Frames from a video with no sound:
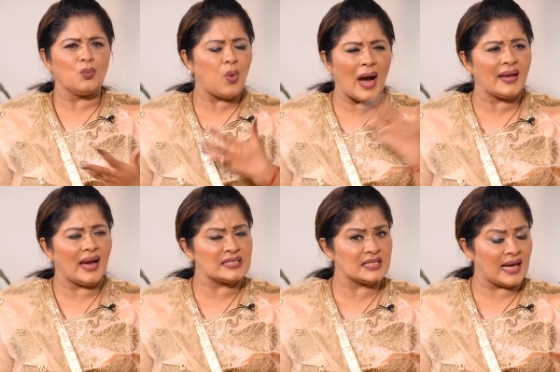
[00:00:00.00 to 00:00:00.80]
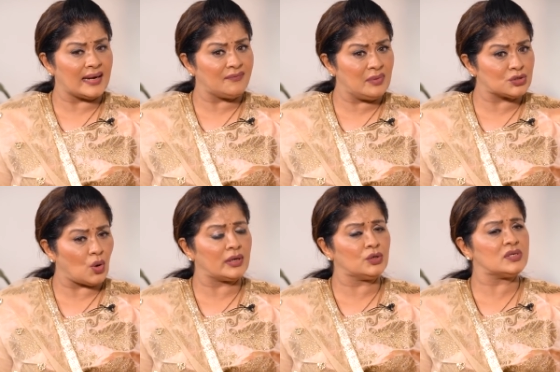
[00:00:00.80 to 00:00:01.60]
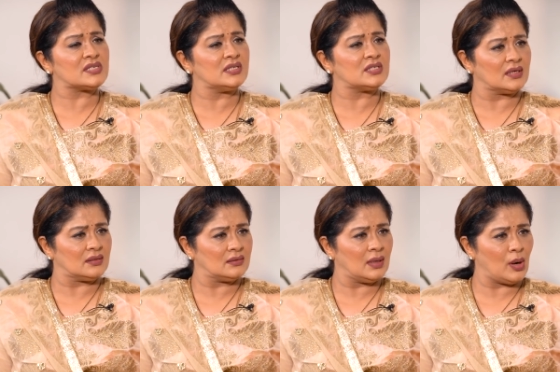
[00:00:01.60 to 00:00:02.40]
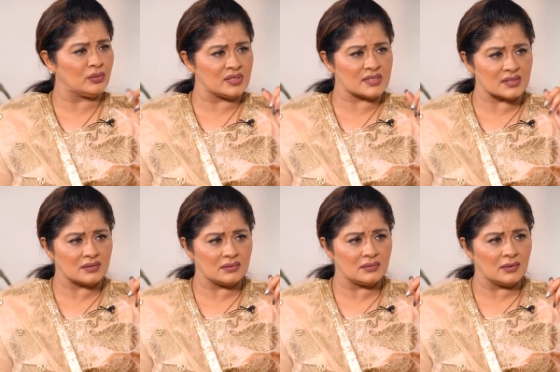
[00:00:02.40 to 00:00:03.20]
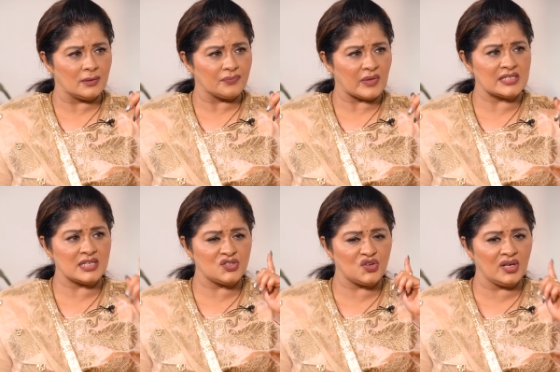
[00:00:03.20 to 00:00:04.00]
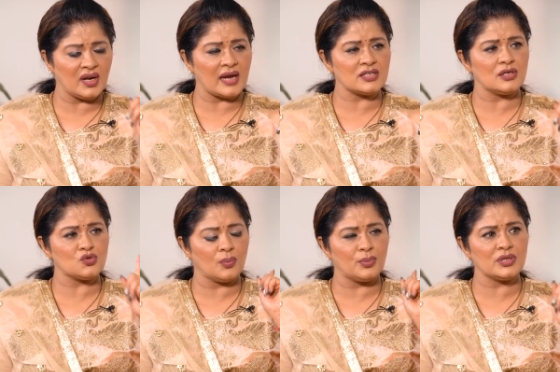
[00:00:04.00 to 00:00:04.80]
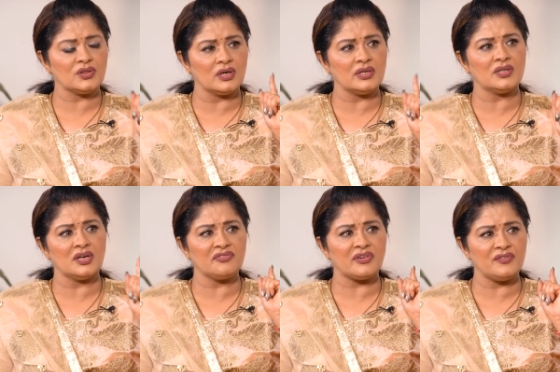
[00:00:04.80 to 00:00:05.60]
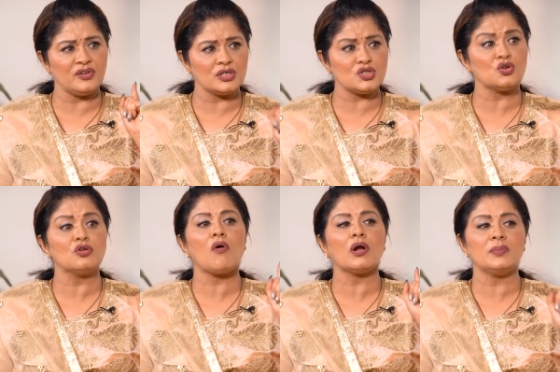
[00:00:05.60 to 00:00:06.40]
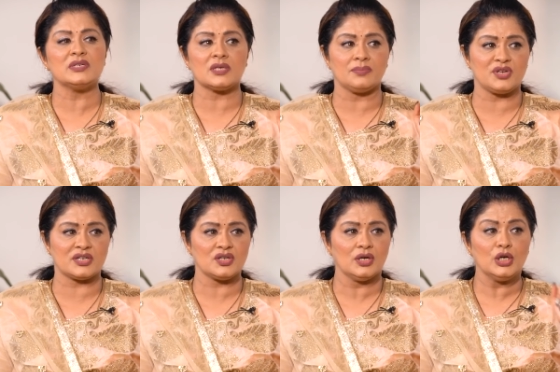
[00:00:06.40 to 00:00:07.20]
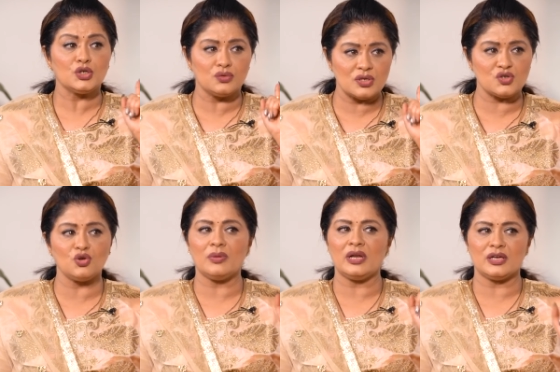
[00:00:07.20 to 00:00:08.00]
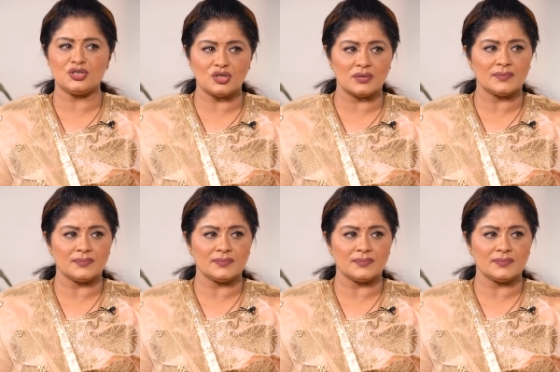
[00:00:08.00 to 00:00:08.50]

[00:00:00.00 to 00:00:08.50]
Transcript: why i said and i've been talking to the center about this I said senior actors who are put in 30, 35 years should not be subject to this humiliation.